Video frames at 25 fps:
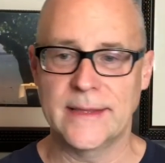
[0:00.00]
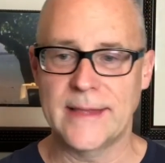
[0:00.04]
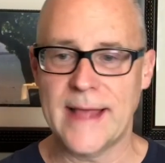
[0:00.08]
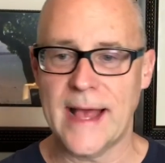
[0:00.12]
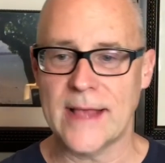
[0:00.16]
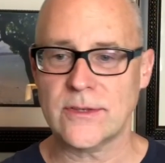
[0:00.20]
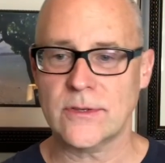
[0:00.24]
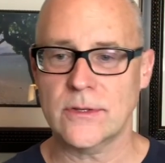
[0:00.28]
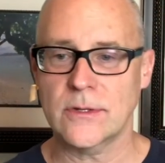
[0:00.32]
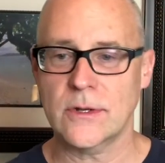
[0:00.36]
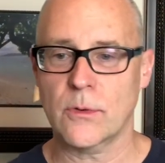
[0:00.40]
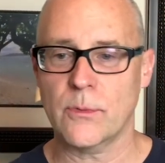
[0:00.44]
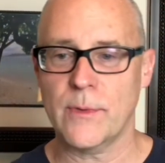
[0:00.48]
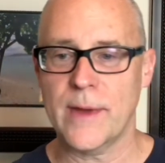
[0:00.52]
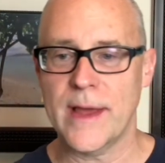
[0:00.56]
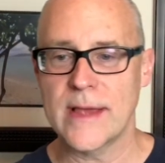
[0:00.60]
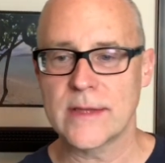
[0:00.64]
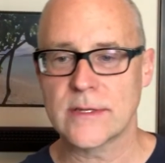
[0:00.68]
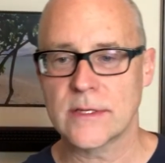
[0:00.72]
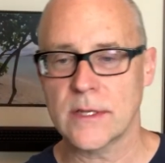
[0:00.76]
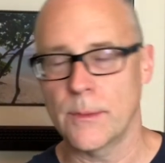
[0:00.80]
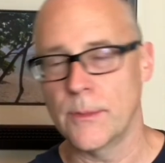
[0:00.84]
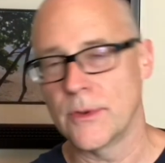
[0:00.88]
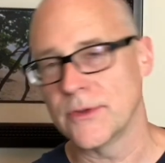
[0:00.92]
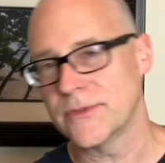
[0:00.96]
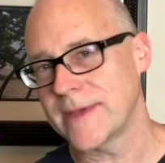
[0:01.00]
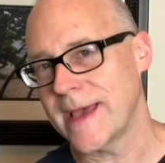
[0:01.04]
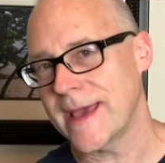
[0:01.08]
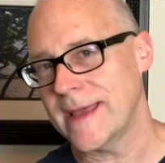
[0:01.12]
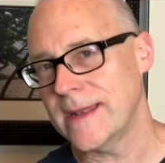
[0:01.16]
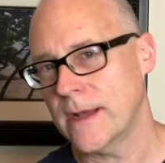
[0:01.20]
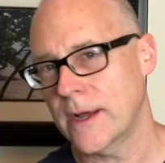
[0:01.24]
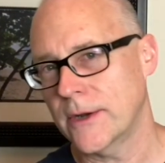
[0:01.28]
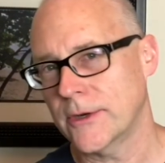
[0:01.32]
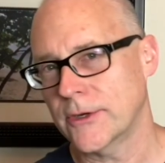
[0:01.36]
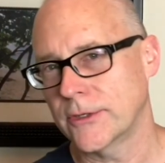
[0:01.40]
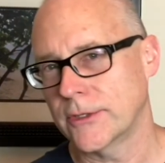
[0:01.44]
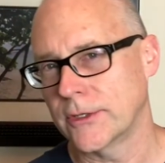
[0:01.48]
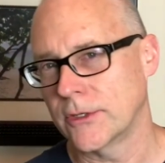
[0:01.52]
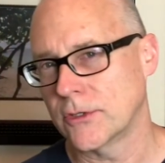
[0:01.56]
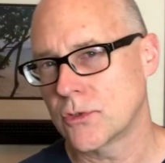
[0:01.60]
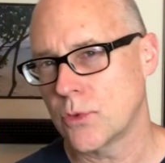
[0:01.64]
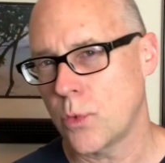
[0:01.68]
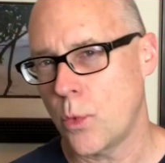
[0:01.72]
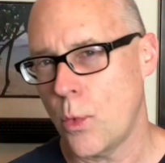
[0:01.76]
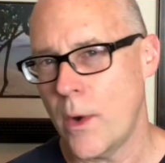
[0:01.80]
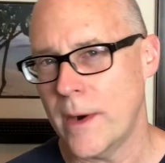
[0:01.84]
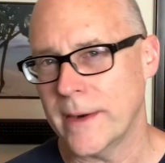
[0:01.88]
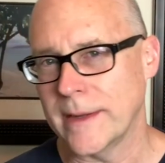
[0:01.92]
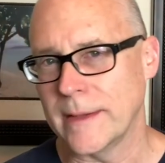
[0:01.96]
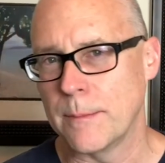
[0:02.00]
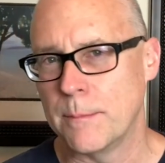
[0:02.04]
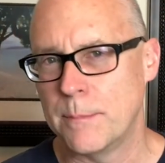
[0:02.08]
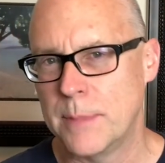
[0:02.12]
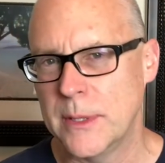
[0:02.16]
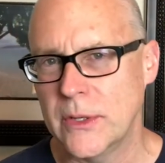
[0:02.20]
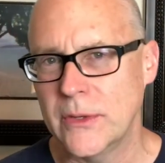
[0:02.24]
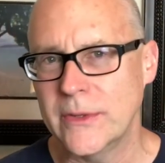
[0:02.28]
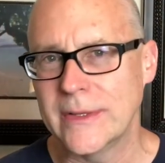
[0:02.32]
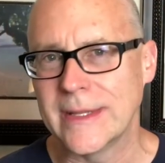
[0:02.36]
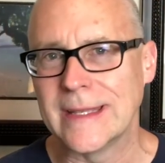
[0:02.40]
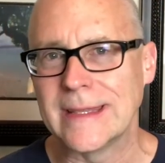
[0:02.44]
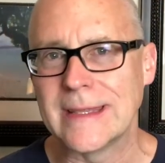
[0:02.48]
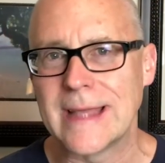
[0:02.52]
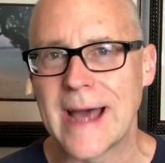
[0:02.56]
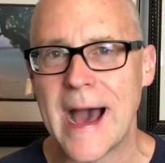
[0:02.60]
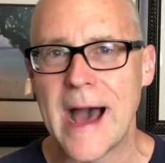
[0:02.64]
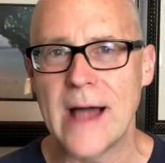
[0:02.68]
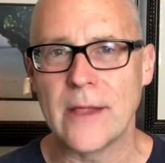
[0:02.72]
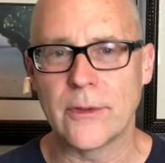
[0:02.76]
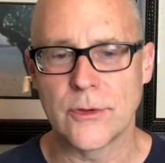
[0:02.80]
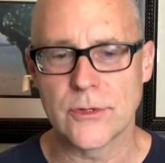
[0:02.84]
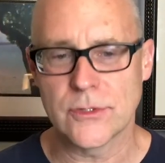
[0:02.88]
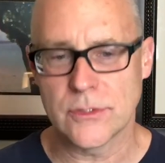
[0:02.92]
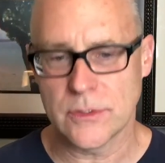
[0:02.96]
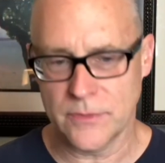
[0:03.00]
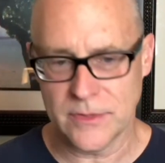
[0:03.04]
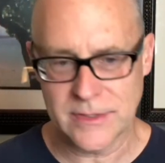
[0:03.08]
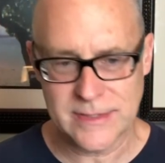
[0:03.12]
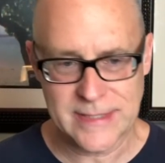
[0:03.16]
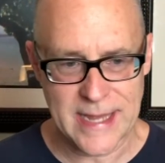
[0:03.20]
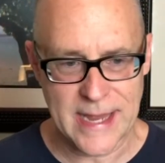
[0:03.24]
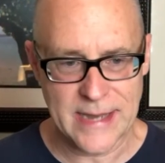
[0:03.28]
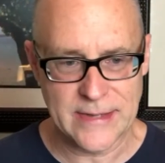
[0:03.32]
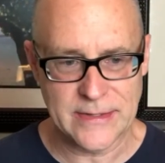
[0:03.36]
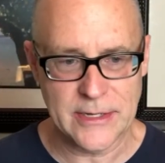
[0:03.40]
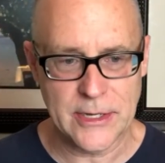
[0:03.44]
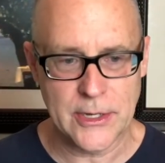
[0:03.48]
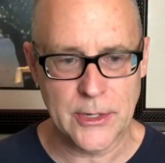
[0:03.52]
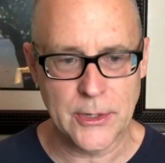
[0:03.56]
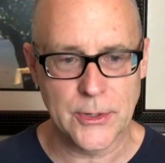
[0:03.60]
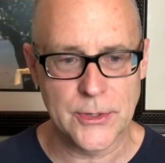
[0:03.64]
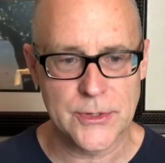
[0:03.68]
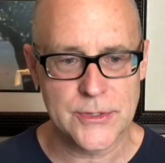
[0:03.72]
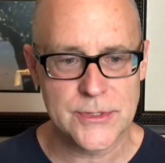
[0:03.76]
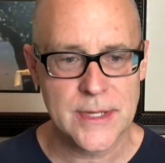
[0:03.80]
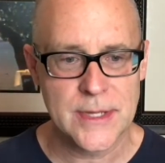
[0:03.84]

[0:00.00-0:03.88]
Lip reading: that's going to raise almost $820 billion over 10 years,